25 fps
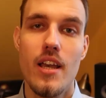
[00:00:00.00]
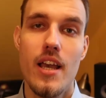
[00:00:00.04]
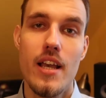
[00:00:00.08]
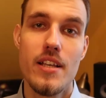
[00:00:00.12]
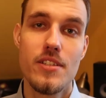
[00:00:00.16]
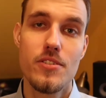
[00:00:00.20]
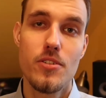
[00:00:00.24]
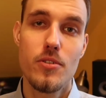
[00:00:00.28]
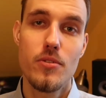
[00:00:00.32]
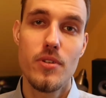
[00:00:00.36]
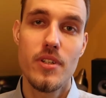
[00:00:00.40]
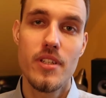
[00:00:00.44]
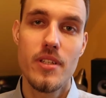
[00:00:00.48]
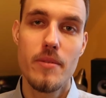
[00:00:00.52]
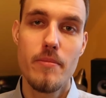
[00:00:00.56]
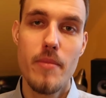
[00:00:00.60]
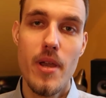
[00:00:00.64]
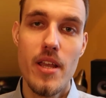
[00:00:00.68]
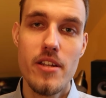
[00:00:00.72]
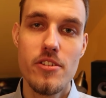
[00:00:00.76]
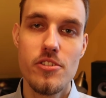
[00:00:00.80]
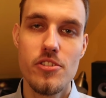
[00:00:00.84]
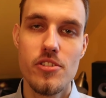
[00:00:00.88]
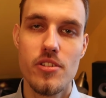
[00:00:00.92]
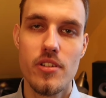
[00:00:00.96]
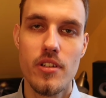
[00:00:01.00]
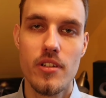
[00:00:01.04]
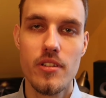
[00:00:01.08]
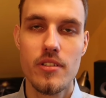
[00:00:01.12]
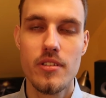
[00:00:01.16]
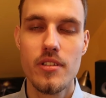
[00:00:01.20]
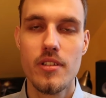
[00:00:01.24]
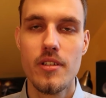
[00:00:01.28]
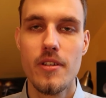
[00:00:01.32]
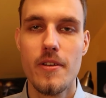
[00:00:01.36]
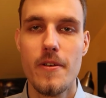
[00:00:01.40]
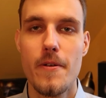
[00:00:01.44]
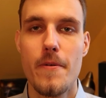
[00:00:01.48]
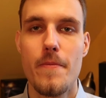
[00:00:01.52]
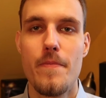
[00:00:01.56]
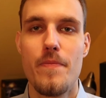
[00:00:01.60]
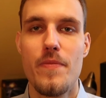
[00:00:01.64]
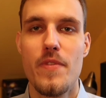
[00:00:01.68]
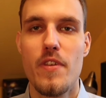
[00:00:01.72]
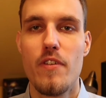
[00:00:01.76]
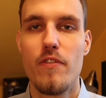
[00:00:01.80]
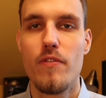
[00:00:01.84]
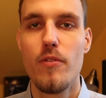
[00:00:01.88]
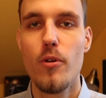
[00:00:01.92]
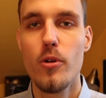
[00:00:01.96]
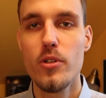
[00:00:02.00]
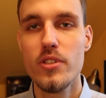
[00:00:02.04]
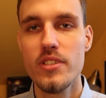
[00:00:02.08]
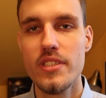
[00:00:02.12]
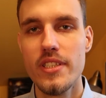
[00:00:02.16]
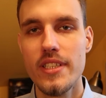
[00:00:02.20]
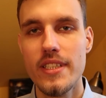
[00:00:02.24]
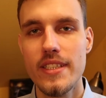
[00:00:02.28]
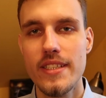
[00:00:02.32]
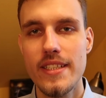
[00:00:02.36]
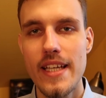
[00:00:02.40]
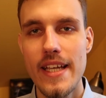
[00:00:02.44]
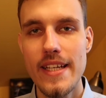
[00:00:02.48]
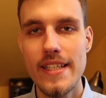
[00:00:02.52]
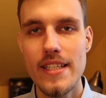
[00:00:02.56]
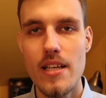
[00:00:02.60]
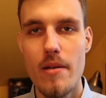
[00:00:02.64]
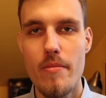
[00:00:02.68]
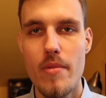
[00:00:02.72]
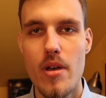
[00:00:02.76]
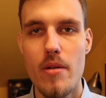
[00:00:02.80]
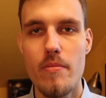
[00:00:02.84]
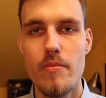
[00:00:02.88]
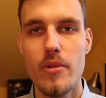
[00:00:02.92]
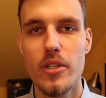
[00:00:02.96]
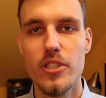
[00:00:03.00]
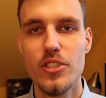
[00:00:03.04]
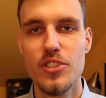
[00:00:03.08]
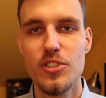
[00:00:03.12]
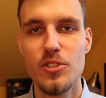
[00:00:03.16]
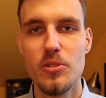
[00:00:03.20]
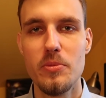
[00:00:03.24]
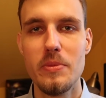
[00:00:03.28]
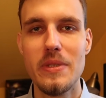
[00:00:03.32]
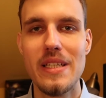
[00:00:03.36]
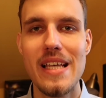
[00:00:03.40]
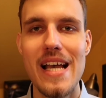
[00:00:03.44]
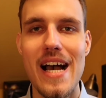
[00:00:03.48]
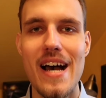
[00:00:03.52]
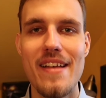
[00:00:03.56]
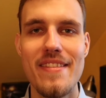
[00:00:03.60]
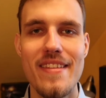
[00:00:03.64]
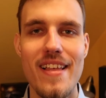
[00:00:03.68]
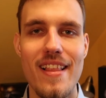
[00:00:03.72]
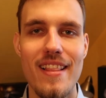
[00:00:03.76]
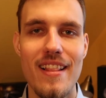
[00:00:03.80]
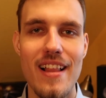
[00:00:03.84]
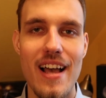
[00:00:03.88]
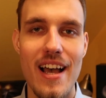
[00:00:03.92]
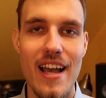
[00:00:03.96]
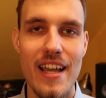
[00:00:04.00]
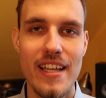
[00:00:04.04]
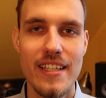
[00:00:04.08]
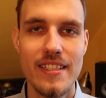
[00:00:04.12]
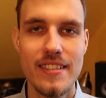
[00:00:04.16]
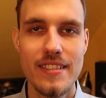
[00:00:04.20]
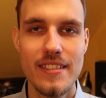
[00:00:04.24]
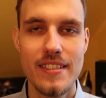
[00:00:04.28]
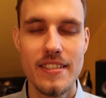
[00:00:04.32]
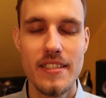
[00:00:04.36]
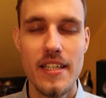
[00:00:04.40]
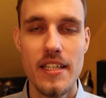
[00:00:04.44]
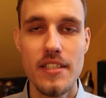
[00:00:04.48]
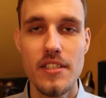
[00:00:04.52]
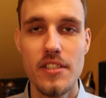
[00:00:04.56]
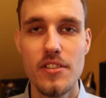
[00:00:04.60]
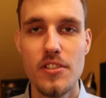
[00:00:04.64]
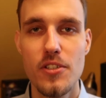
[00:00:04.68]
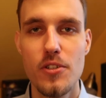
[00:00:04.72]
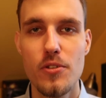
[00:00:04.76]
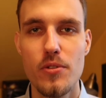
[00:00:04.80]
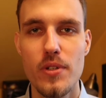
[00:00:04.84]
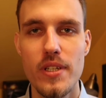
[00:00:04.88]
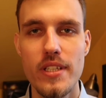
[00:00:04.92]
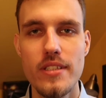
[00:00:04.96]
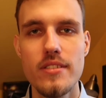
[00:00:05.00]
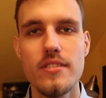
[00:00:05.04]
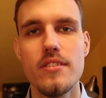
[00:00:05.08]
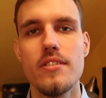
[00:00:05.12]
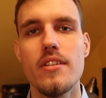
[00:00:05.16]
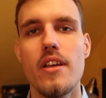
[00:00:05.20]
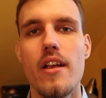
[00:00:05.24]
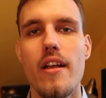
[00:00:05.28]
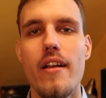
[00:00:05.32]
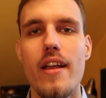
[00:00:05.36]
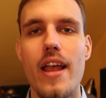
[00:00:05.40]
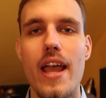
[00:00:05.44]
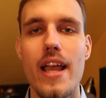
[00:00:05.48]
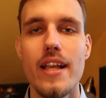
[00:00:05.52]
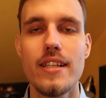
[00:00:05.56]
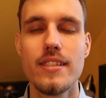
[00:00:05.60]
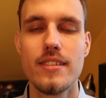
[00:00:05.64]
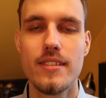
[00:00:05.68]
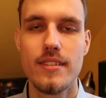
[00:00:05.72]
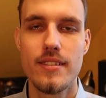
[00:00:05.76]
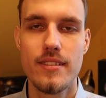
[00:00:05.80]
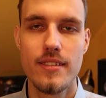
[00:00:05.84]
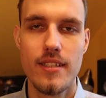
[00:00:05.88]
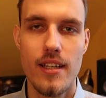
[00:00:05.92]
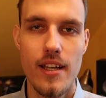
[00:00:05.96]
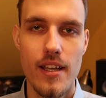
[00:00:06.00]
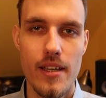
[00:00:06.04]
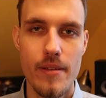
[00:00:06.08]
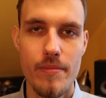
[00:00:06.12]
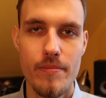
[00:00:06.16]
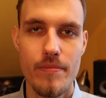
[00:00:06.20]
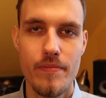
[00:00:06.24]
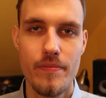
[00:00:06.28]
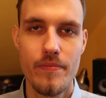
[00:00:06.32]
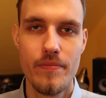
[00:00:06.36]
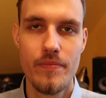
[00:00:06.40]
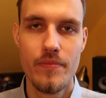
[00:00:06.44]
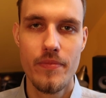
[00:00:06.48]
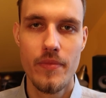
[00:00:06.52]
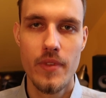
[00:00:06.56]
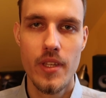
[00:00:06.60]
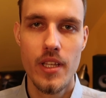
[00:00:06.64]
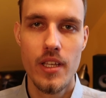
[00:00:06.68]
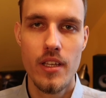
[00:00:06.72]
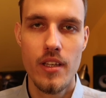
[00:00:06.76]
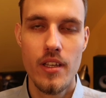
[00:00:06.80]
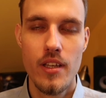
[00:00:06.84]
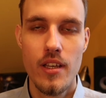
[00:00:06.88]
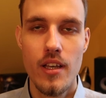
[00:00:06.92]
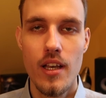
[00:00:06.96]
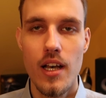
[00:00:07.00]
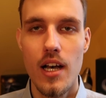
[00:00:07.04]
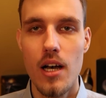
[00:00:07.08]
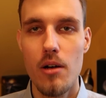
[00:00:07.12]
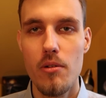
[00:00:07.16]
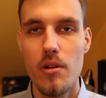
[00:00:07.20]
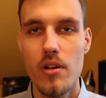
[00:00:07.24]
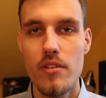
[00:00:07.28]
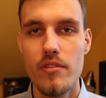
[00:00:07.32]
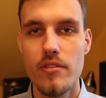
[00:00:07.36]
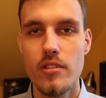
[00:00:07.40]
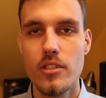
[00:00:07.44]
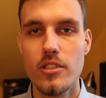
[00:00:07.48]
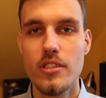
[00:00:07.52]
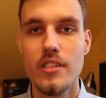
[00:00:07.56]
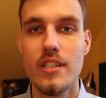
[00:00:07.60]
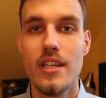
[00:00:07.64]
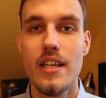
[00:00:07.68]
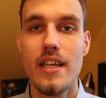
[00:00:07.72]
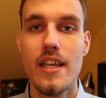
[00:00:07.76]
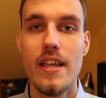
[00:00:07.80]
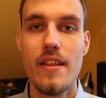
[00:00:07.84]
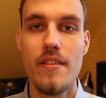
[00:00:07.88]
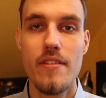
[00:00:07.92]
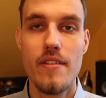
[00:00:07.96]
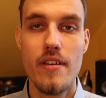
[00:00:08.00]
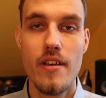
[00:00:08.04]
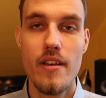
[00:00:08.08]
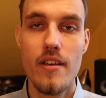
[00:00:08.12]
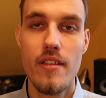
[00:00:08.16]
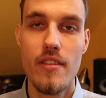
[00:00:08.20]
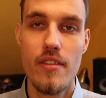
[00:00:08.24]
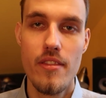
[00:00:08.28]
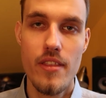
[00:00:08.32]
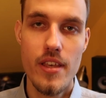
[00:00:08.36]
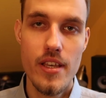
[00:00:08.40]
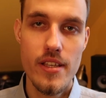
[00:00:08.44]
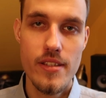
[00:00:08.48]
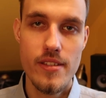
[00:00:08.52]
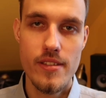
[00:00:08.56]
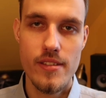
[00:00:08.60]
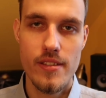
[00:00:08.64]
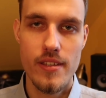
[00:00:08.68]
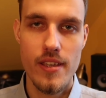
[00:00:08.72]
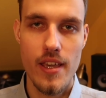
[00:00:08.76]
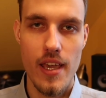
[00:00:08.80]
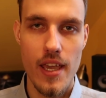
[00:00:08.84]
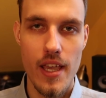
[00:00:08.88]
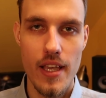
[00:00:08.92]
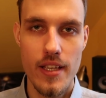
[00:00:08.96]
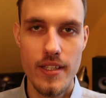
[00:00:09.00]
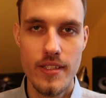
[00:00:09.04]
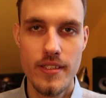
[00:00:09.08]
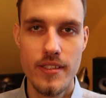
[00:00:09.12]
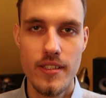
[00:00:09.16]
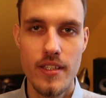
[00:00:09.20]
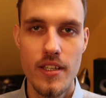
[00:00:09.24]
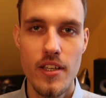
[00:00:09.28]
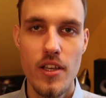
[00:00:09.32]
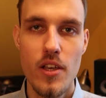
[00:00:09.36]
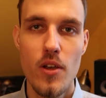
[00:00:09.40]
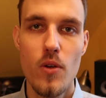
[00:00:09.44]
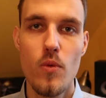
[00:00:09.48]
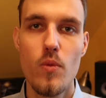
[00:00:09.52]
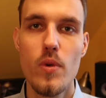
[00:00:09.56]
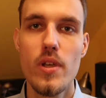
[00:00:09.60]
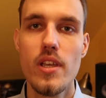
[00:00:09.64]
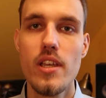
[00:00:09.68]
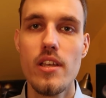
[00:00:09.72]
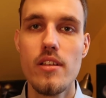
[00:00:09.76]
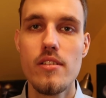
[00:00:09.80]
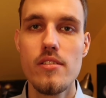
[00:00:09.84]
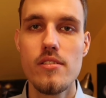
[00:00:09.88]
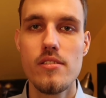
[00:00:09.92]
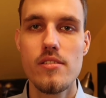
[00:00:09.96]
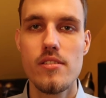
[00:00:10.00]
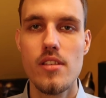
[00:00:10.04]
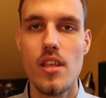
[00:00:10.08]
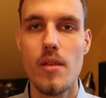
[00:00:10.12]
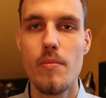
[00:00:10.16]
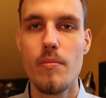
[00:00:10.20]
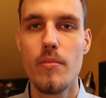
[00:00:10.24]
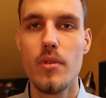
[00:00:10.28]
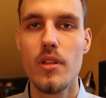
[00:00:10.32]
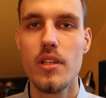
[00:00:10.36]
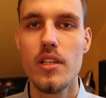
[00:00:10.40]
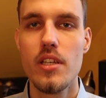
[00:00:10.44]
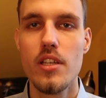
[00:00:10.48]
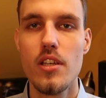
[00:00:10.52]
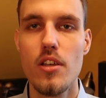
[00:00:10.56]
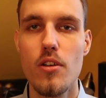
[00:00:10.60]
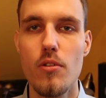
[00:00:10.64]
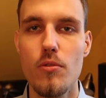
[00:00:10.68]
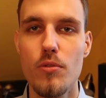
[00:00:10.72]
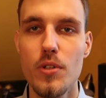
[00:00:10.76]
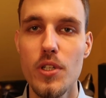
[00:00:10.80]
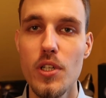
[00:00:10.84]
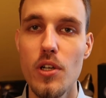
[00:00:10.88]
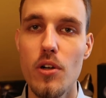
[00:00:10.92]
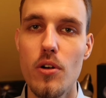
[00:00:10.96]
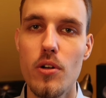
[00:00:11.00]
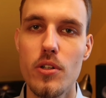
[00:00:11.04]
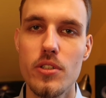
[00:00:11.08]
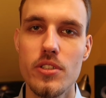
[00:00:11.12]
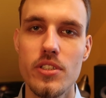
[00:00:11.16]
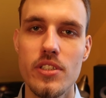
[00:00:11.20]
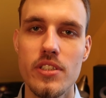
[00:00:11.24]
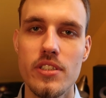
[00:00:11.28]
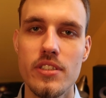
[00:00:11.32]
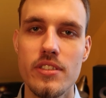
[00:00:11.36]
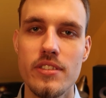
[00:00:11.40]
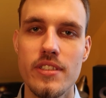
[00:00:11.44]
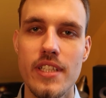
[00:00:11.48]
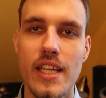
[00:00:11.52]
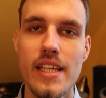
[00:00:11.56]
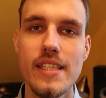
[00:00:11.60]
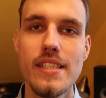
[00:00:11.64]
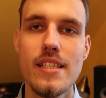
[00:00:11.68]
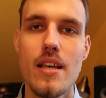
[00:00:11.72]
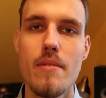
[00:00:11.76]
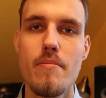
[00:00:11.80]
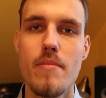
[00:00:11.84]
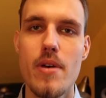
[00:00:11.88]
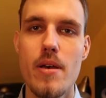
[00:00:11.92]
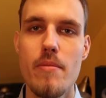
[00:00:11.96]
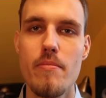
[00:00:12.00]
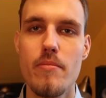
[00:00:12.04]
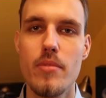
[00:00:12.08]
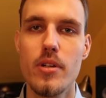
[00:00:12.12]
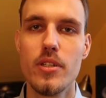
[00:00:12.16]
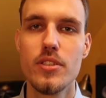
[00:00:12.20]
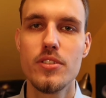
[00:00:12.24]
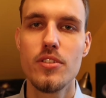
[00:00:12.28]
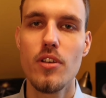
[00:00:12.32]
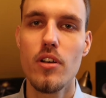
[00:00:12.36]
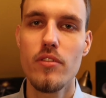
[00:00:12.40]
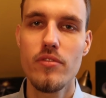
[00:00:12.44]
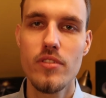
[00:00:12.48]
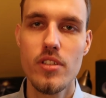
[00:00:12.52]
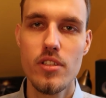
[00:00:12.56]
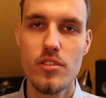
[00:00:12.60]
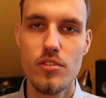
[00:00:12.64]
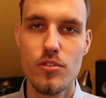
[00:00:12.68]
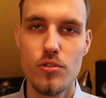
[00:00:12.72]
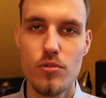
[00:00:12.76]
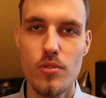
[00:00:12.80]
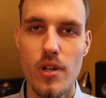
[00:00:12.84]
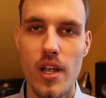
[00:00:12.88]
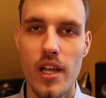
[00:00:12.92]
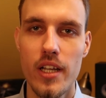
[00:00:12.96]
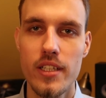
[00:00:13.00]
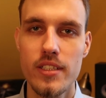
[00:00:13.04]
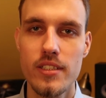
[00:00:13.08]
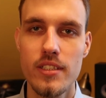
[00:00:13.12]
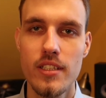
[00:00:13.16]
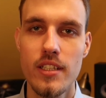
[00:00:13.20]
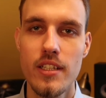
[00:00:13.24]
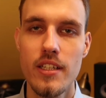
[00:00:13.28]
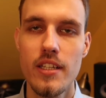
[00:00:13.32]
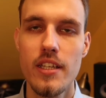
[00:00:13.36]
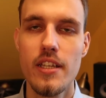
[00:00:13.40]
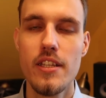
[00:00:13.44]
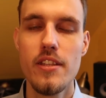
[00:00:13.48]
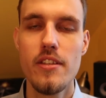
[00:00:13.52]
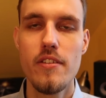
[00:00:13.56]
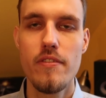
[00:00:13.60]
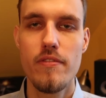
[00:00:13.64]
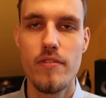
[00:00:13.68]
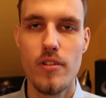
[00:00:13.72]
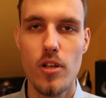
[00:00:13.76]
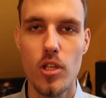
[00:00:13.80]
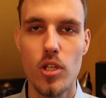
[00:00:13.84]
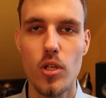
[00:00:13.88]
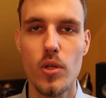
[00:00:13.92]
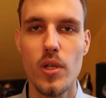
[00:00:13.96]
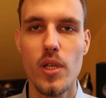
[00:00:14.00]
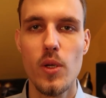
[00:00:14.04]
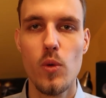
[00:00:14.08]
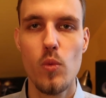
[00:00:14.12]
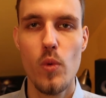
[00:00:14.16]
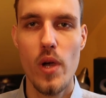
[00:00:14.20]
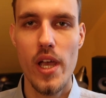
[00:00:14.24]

As already mentioned, forcing data members to be unaligned can increase their access time. However, in this case, we can simply reorder data members of the struct in the following